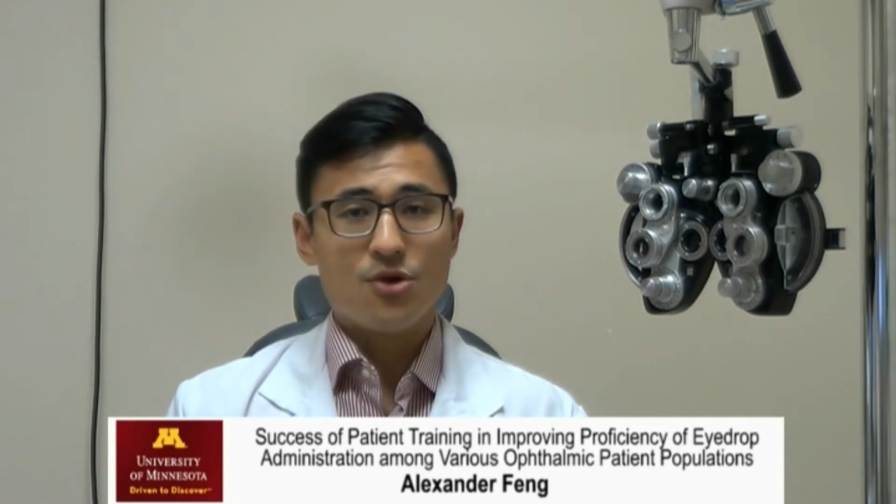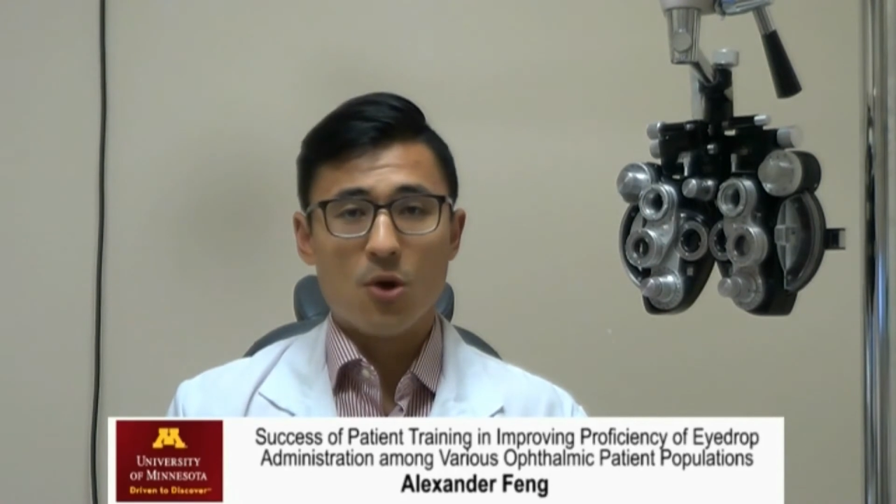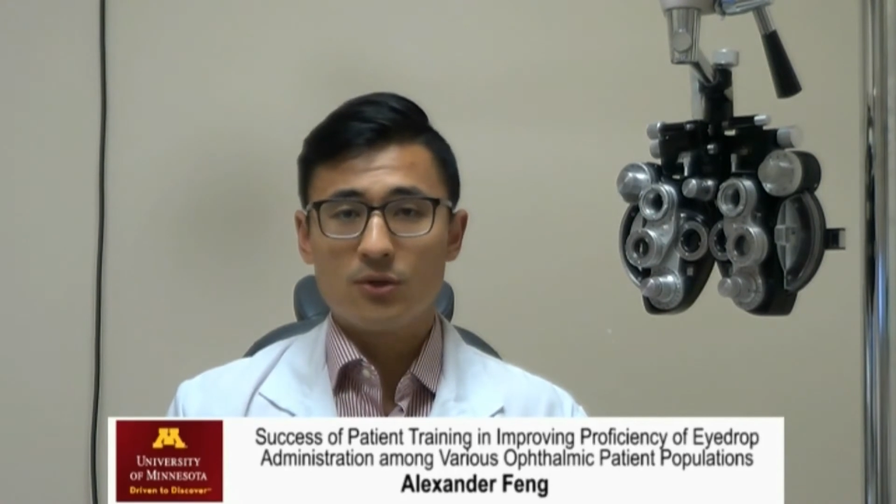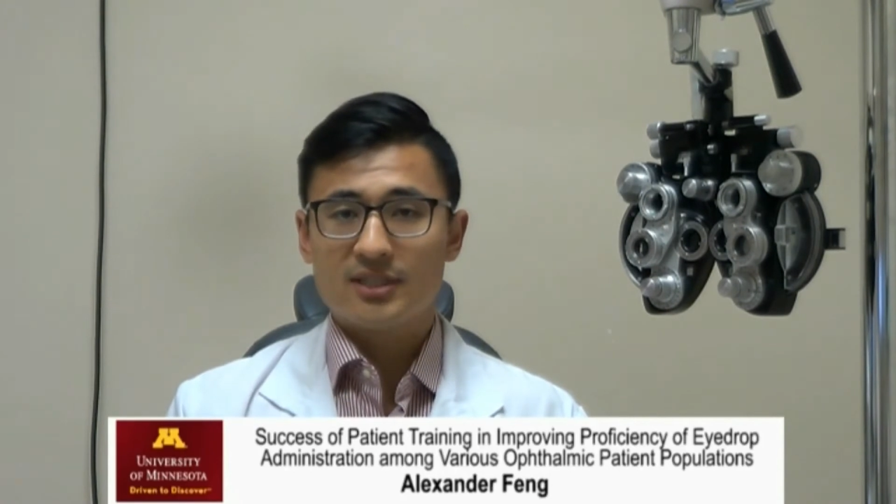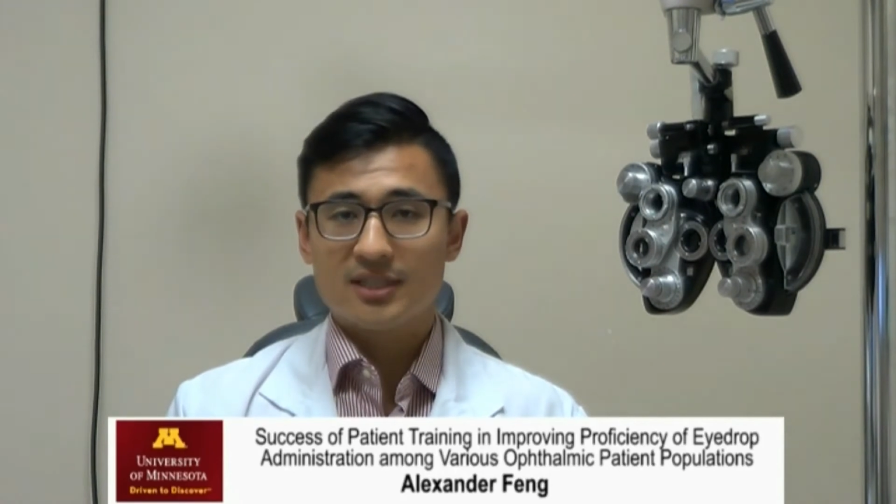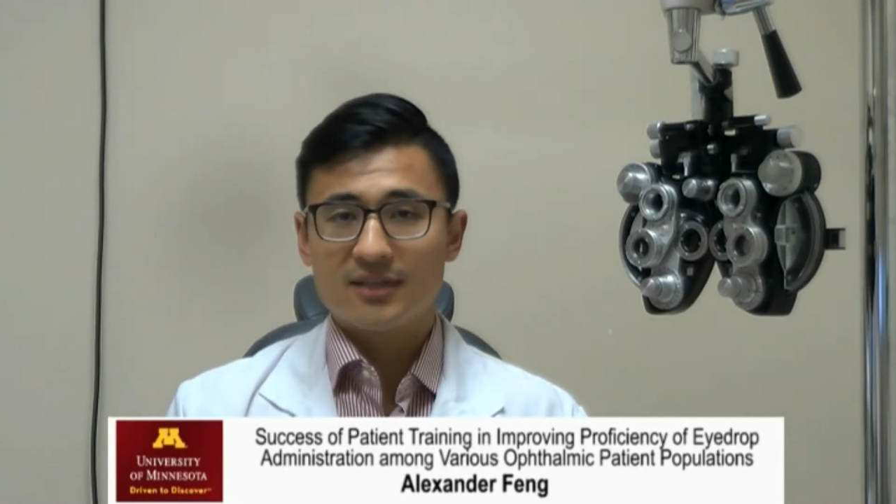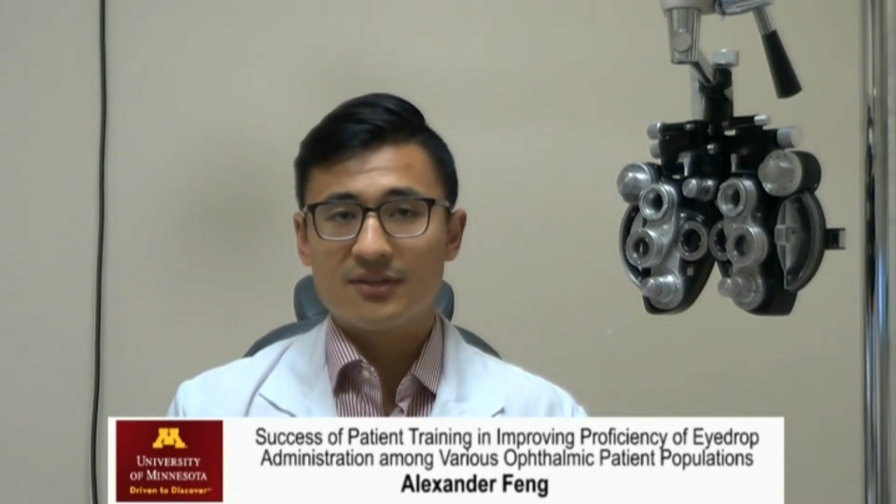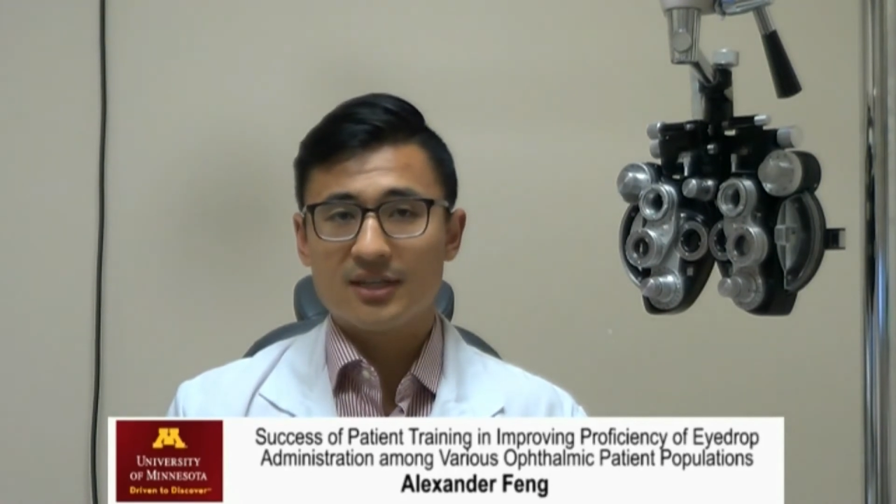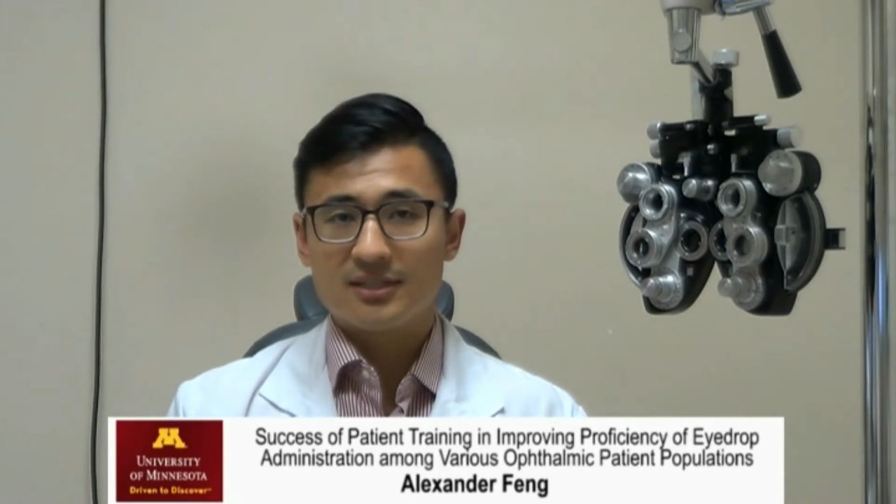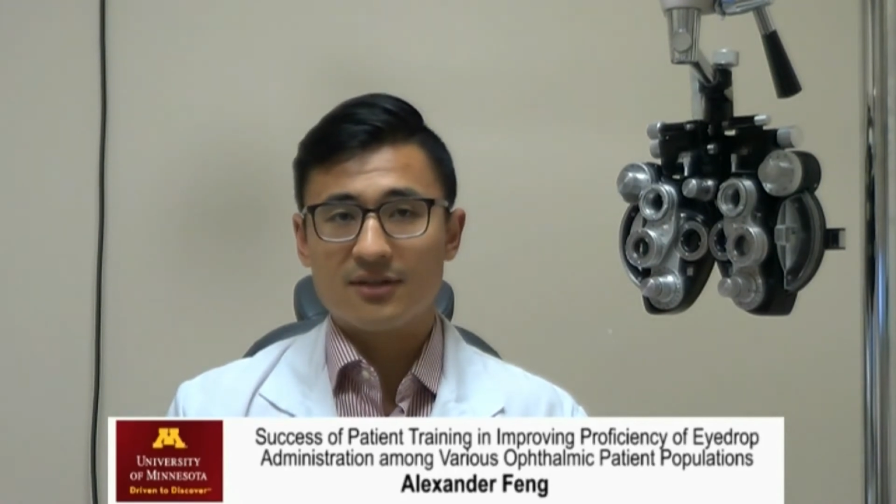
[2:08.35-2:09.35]
no
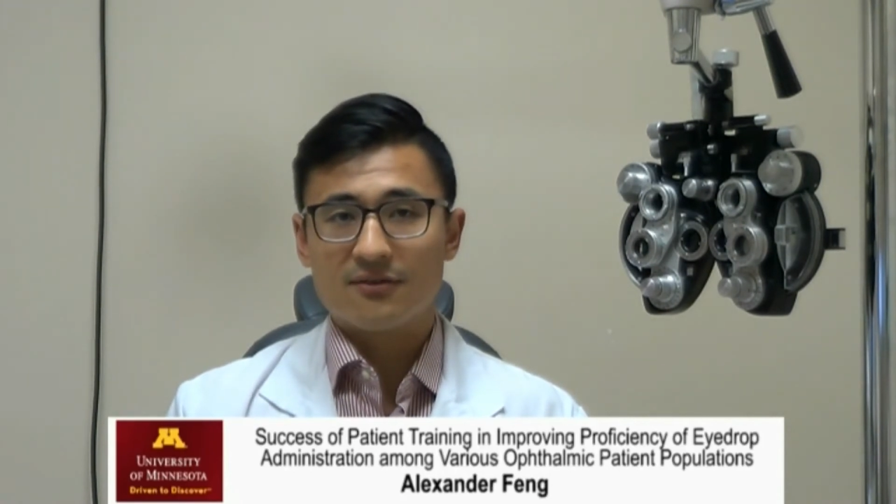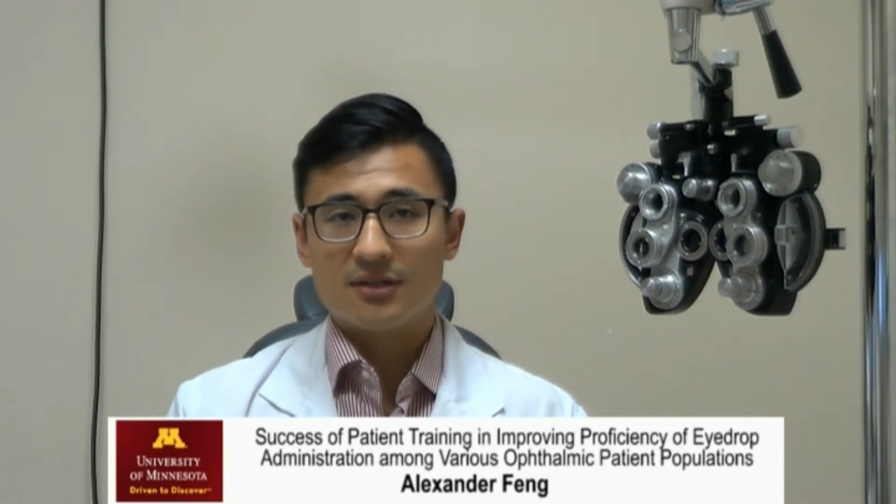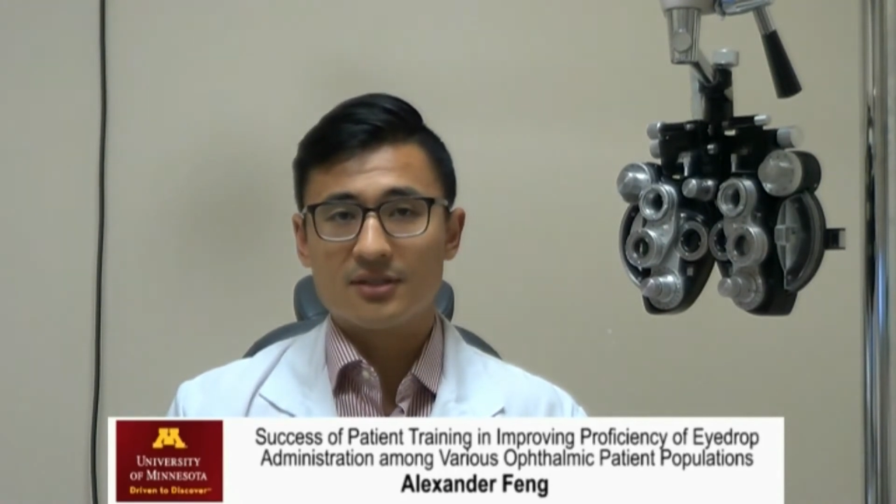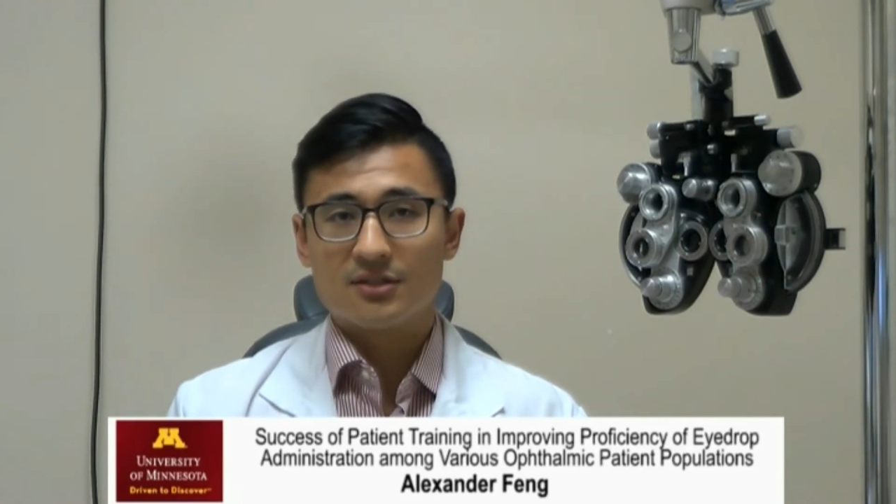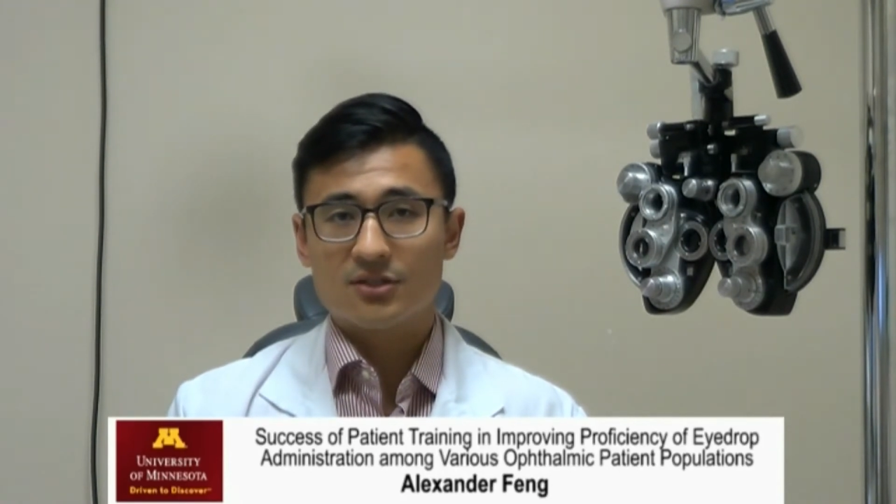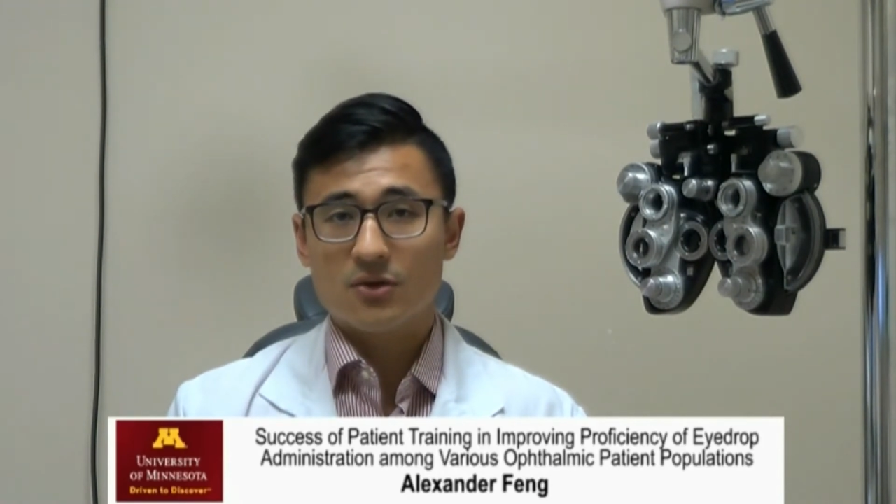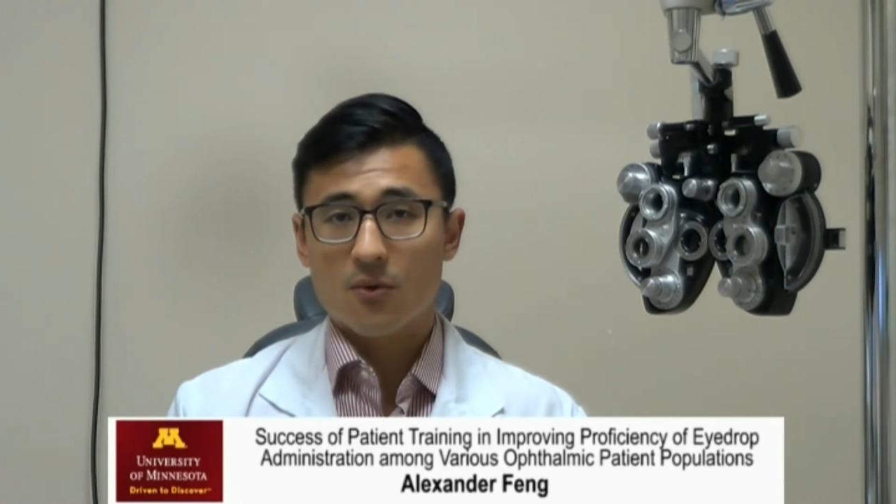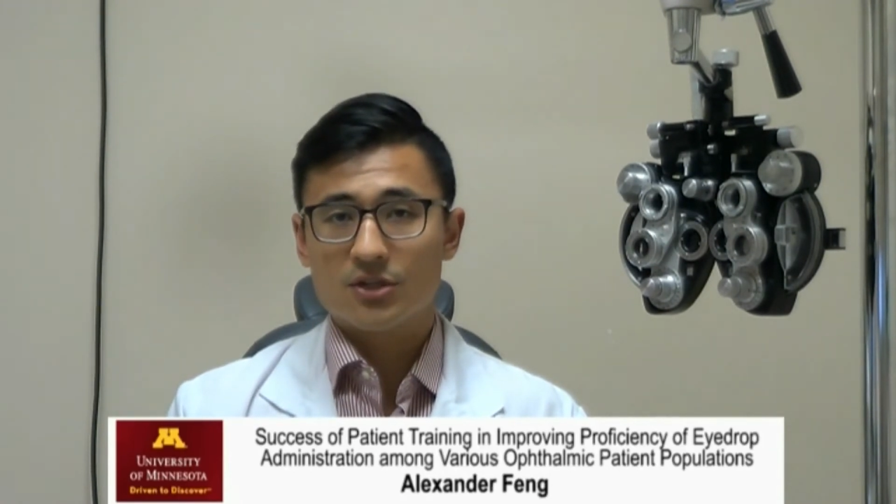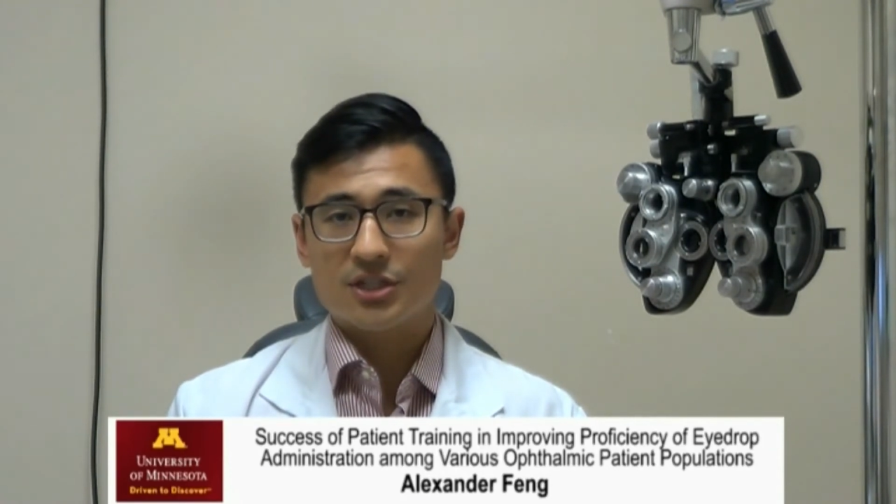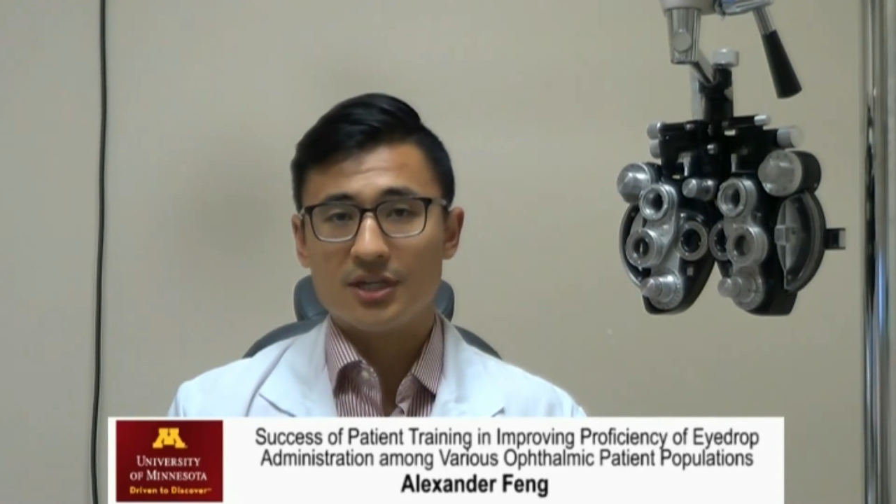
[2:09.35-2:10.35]
significant difference in
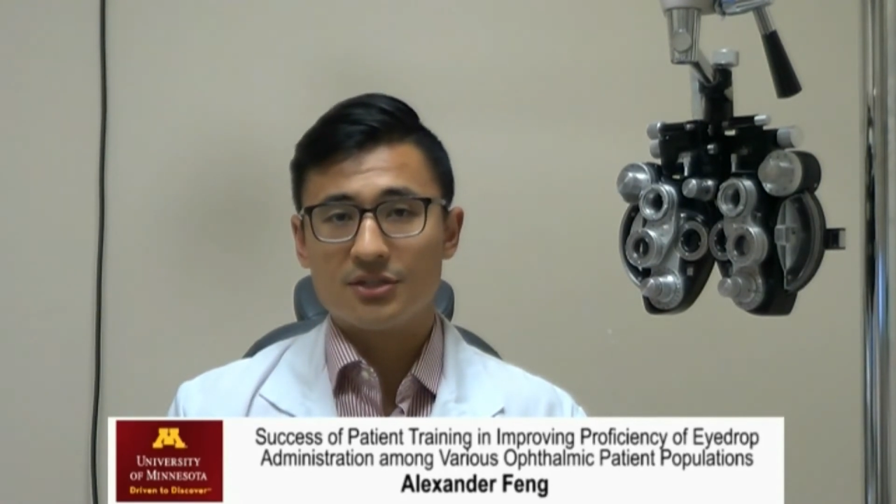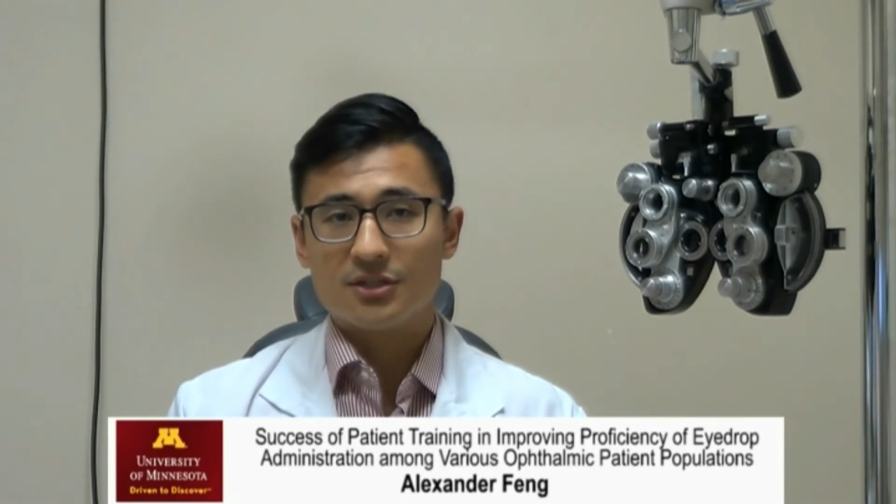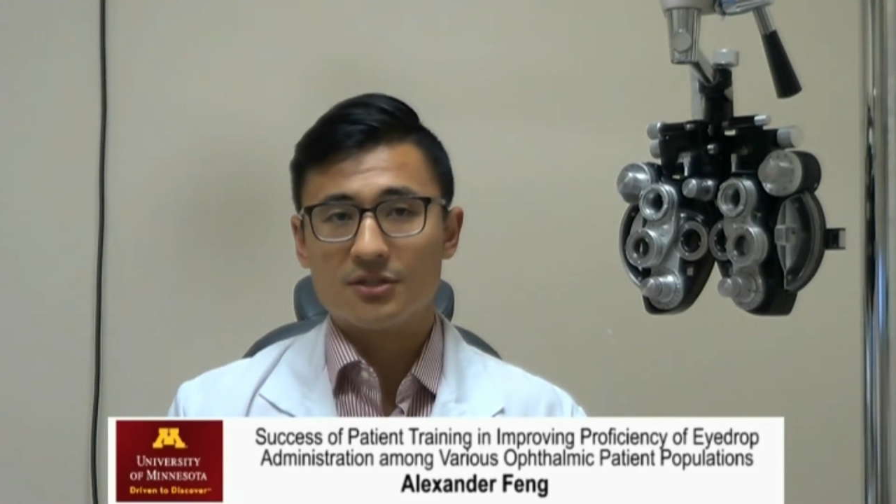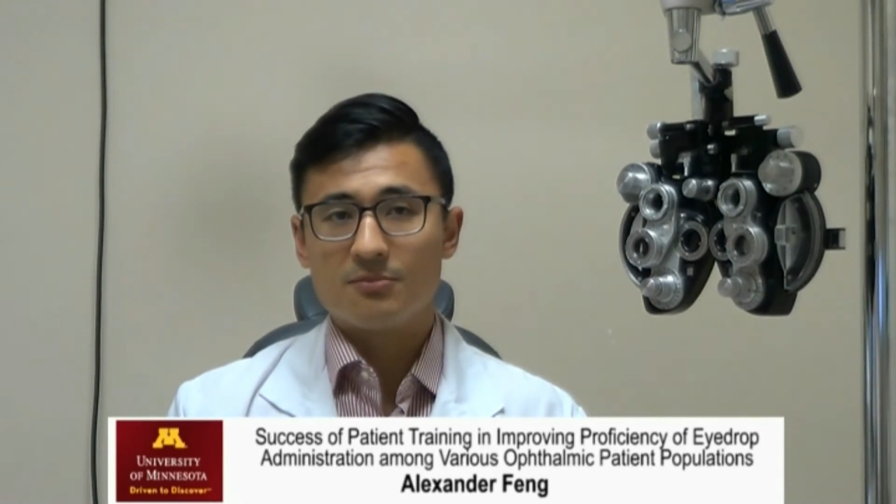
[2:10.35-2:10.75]
score changes